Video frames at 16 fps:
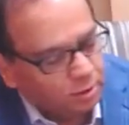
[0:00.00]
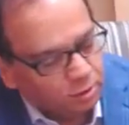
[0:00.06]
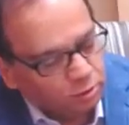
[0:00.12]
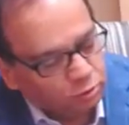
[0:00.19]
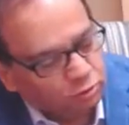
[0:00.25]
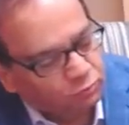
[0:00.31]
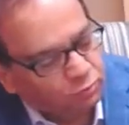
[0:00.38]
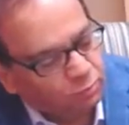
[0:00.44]

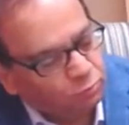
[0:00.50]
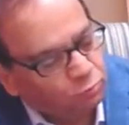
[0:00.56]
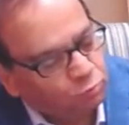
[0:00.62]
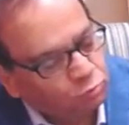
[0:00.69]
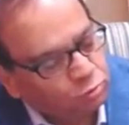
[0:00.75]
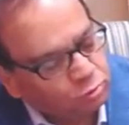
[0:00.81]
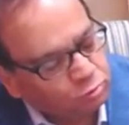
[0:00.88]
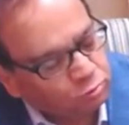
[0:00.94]
So from
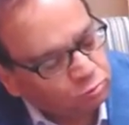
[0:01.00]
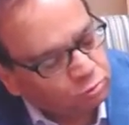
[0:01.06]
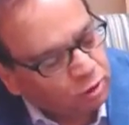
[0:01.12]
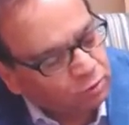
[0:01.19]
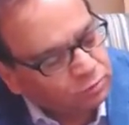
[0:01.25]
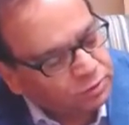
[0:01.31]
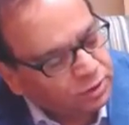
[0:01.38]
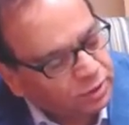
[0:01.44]

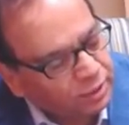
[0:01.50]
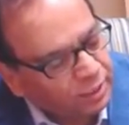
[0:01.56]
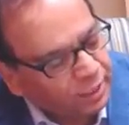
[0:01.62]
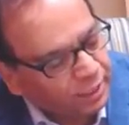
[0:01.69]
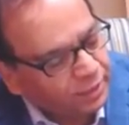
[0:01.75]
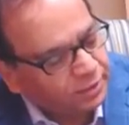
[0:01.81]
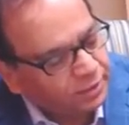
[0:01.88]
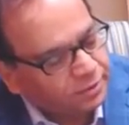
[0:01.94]

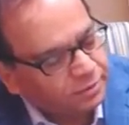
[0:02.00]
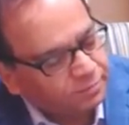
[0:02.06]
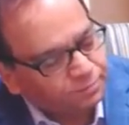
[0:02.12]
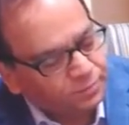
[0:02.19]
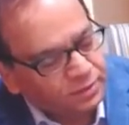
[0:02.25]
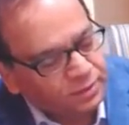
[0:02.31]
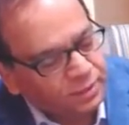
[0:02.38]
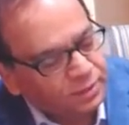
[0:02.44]
2008,
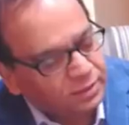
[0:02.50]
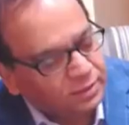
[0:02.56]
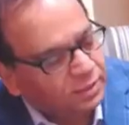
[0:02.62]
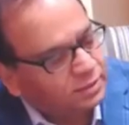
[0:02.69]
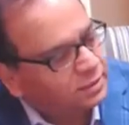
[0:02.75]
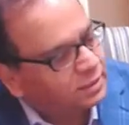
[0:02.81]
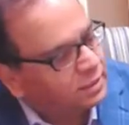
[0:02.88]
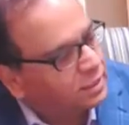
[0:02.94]
then
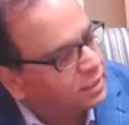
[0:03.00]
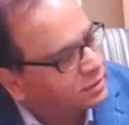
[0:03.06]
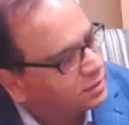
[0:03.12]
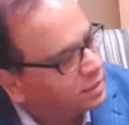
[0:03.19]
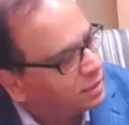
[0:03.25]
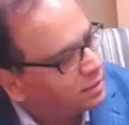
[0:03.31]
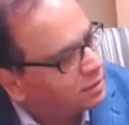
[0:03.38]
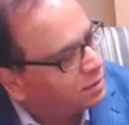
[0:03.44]
there's
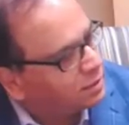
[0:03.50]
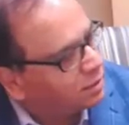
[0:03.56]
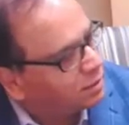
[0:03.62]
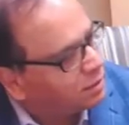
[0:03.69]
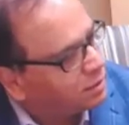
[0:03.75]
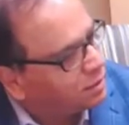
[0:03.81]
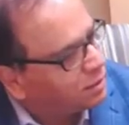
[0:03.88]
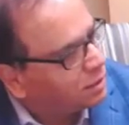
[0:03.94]
election in the
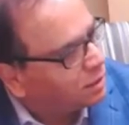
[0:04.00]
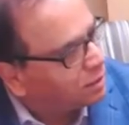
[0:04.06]
Indian